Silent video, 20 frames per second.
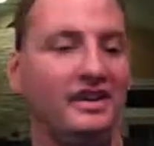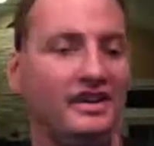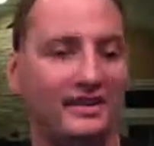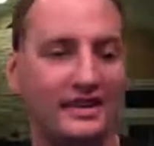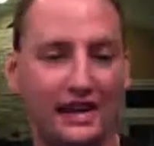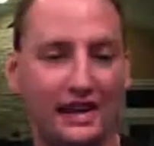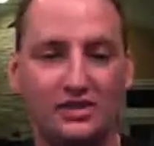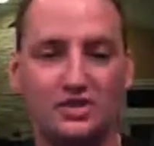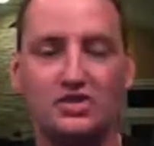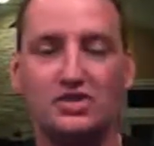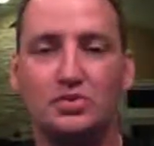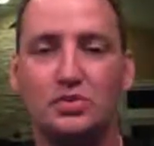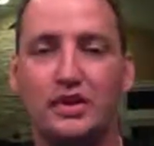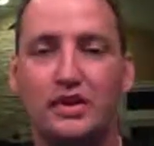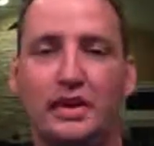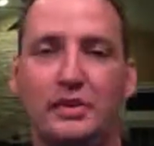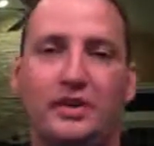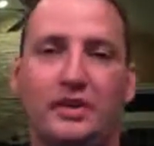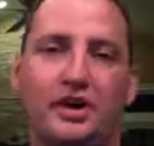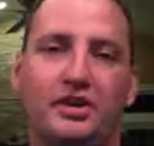Now there's
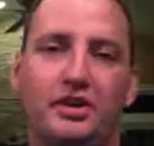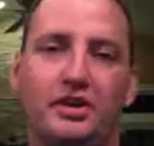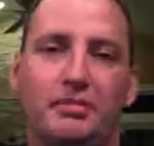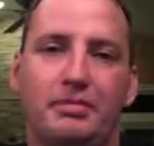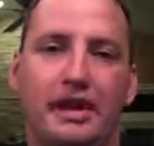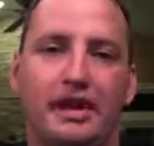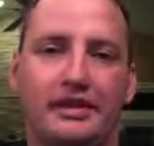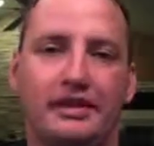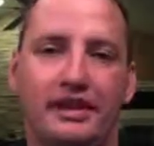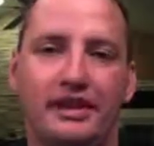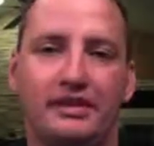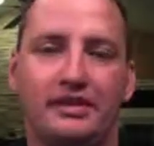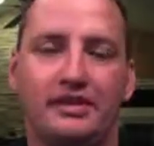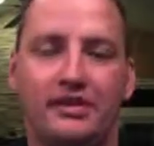20 when I look back down.